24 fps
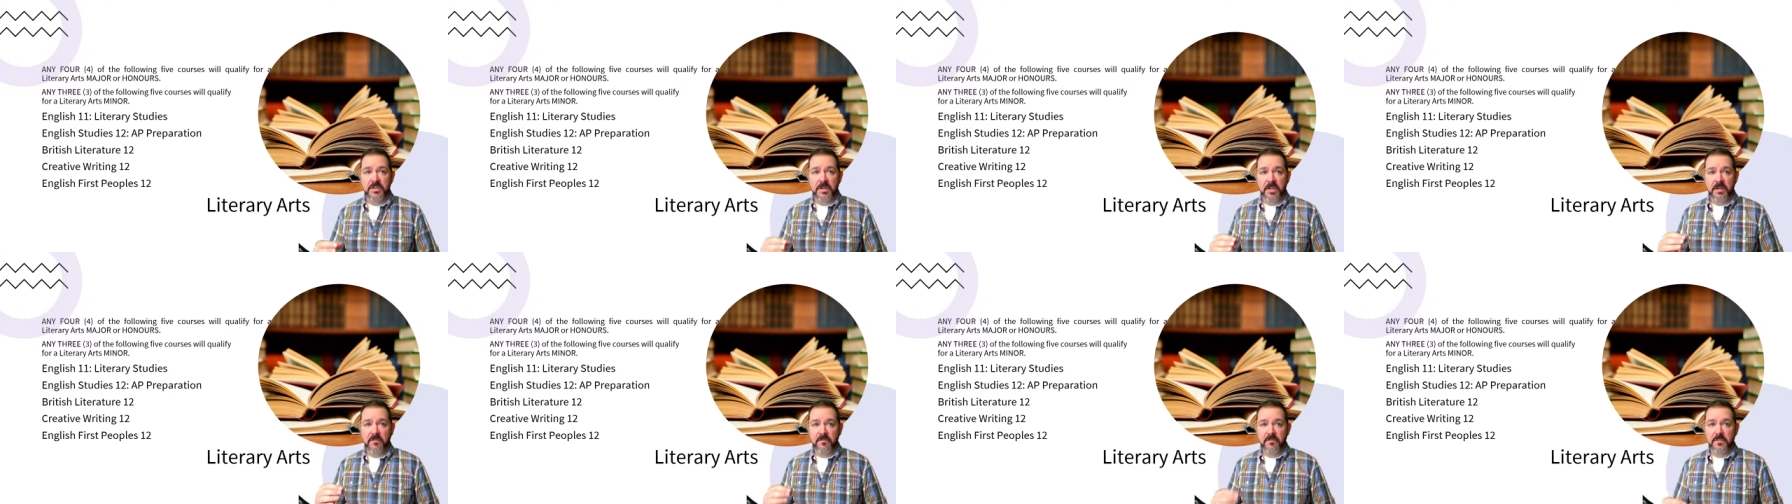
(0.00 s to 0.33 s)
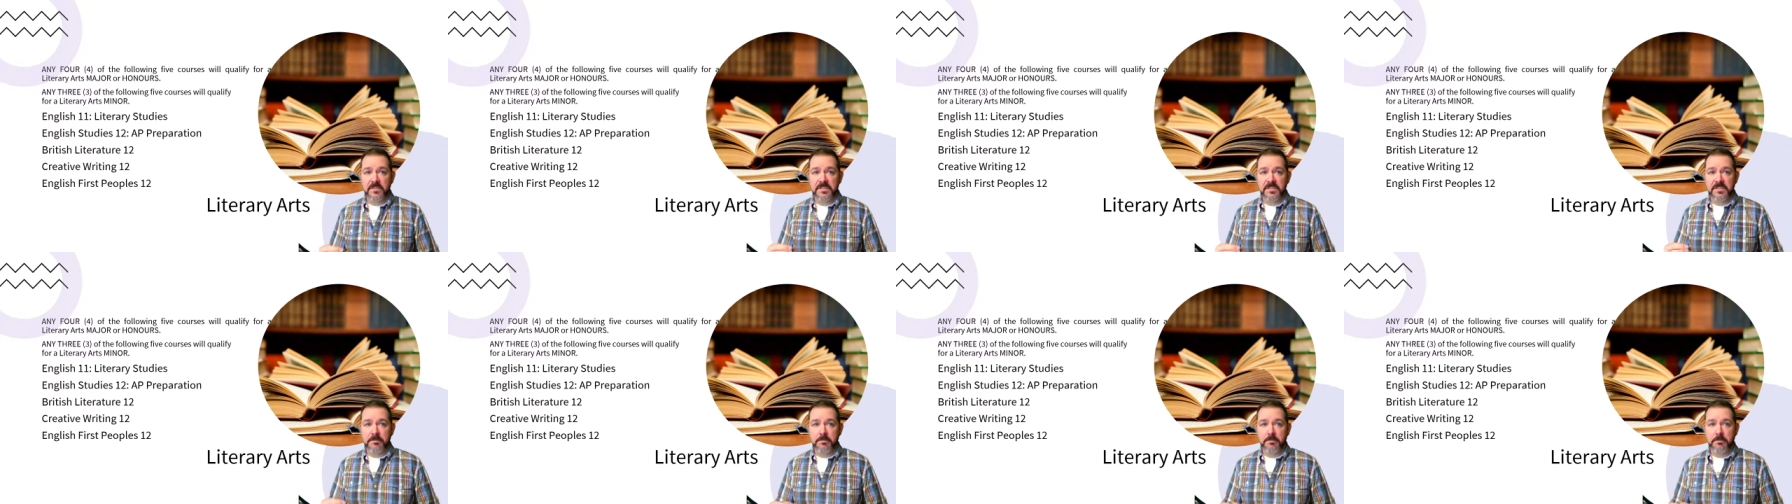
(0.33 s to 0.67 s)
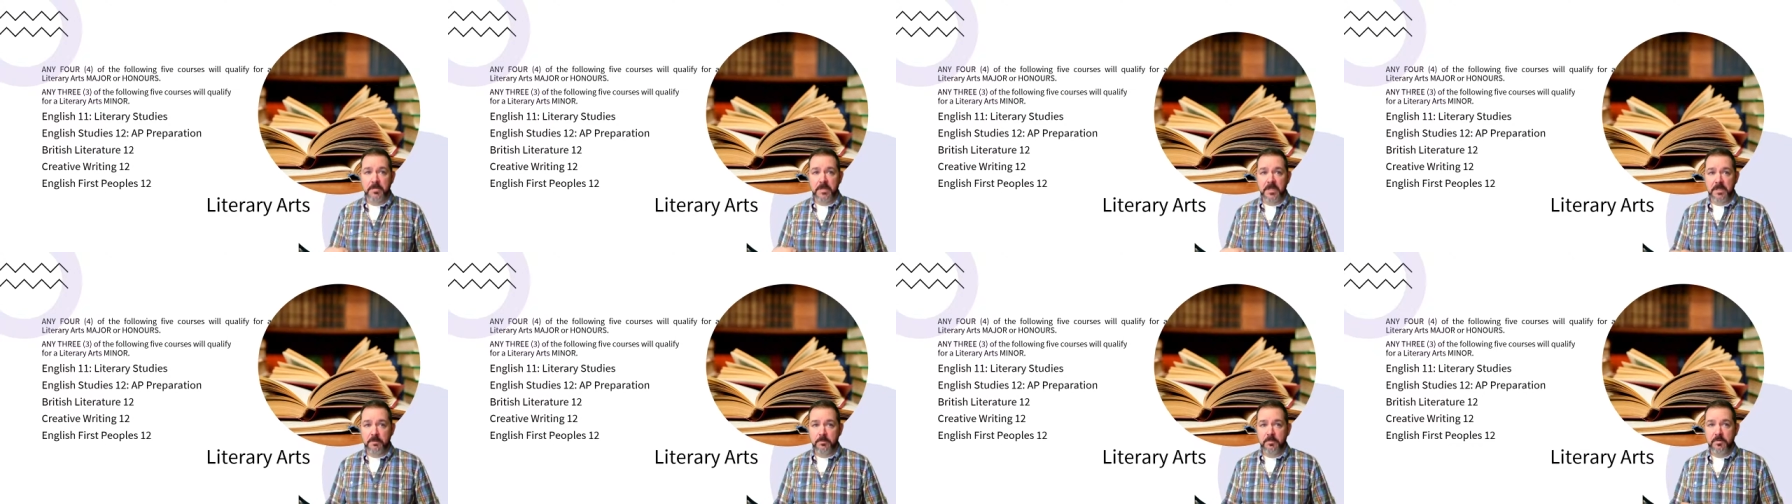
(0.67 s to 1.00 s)
you have First
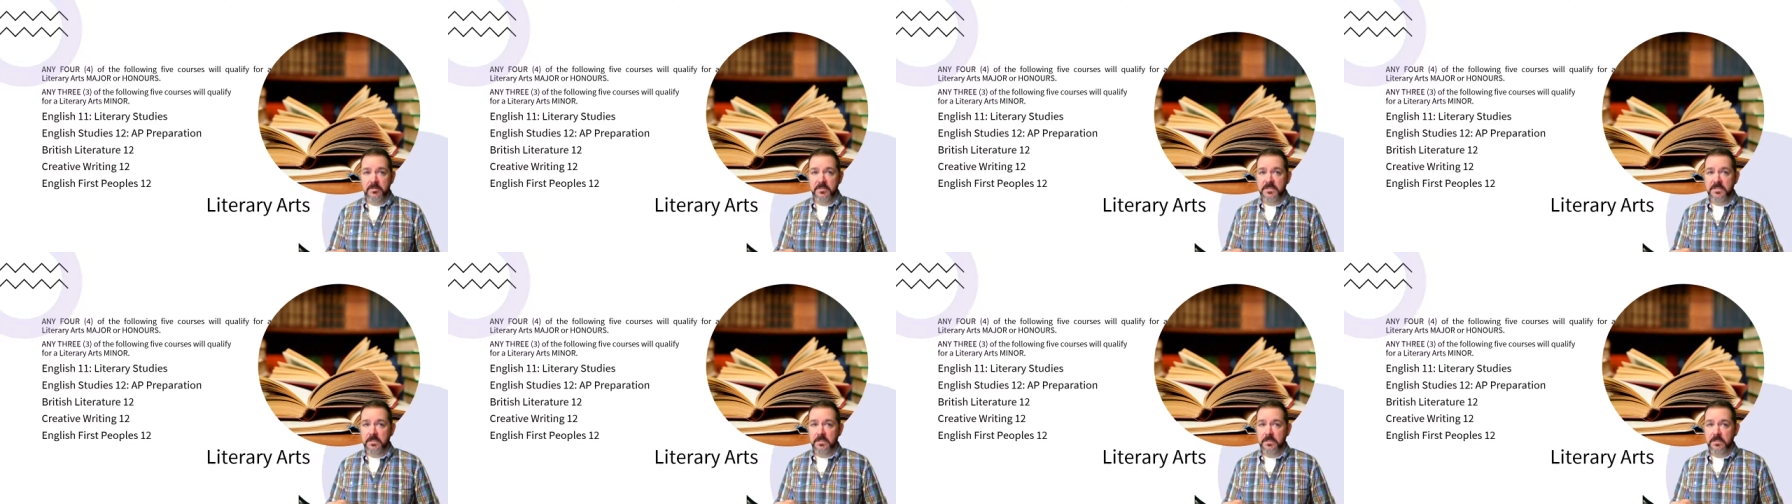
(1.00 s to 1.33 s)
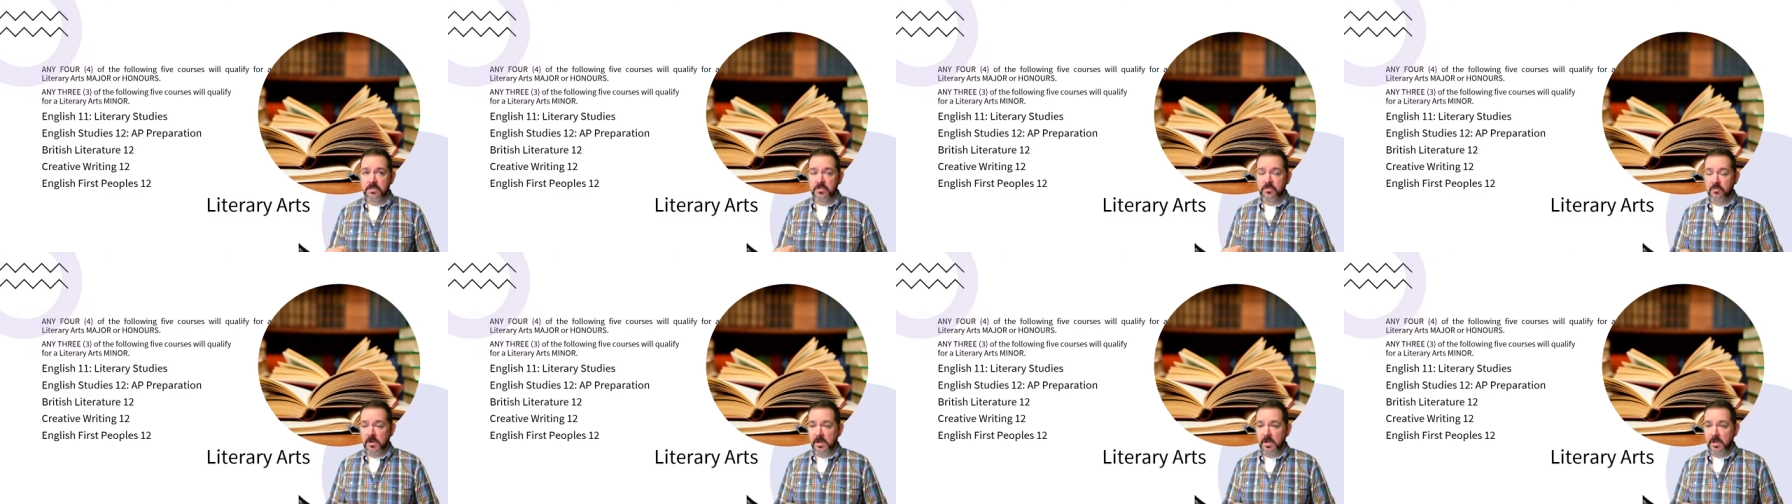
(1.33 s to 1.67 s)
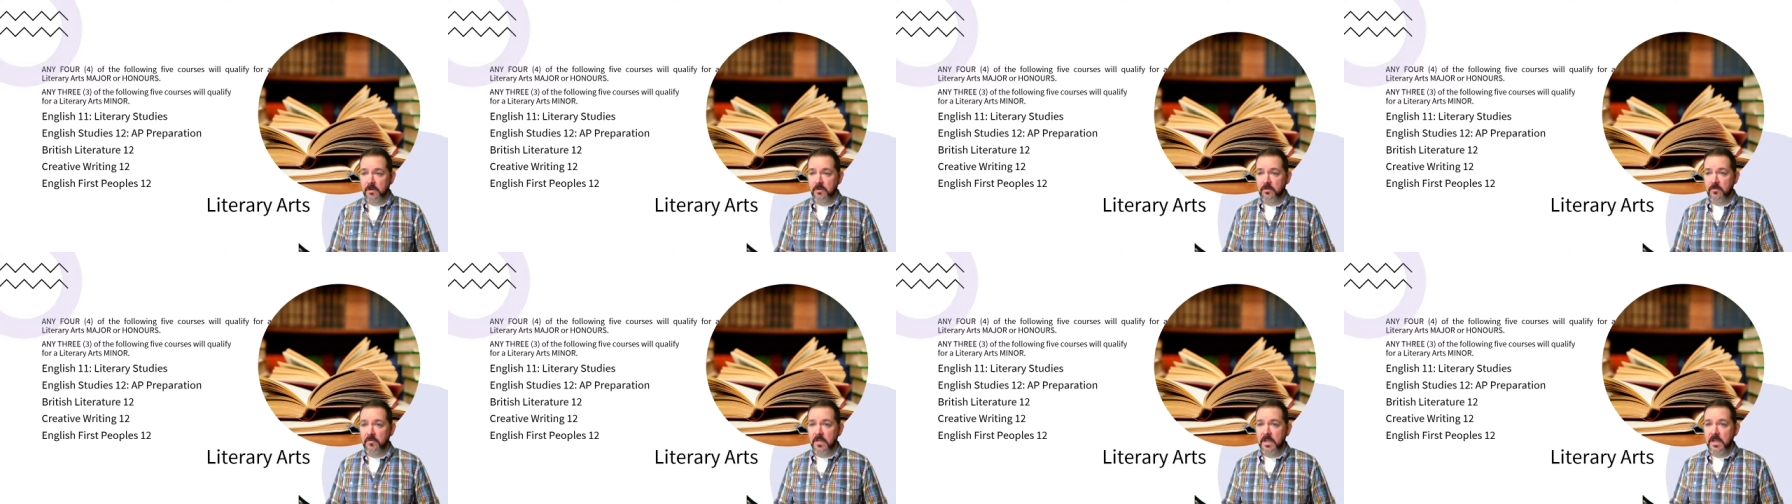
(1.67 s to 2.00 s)
Peoples
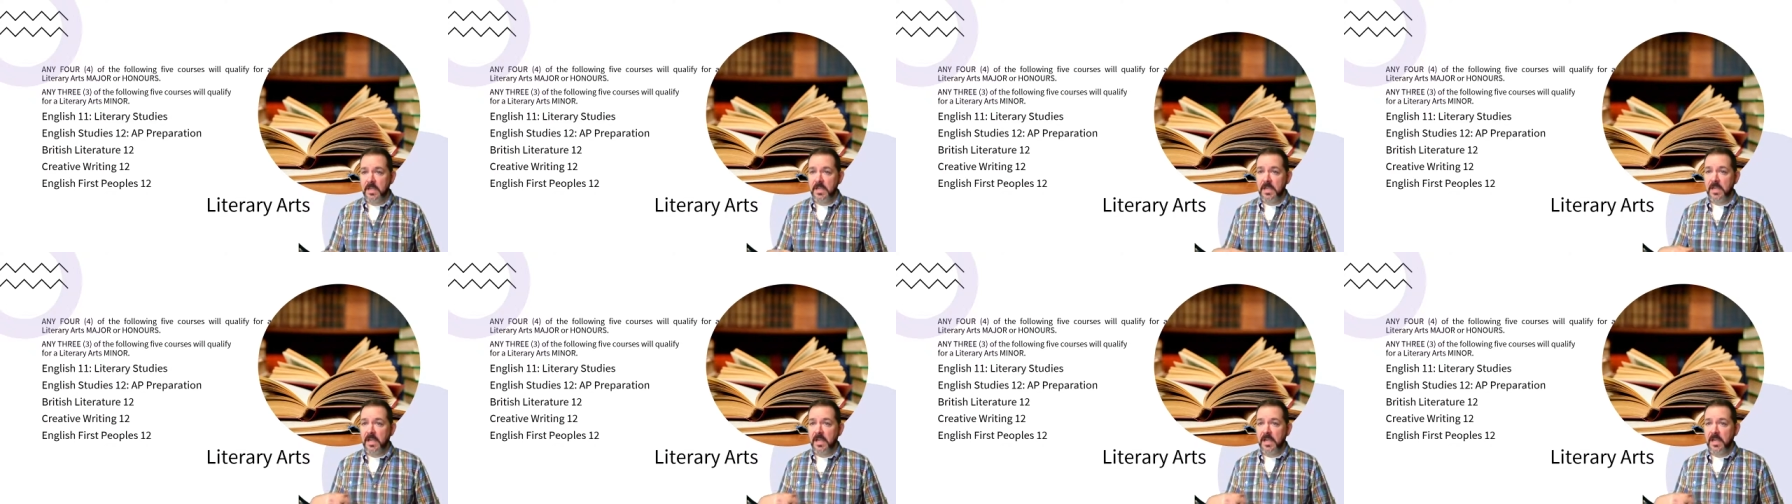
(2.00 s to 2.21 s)
12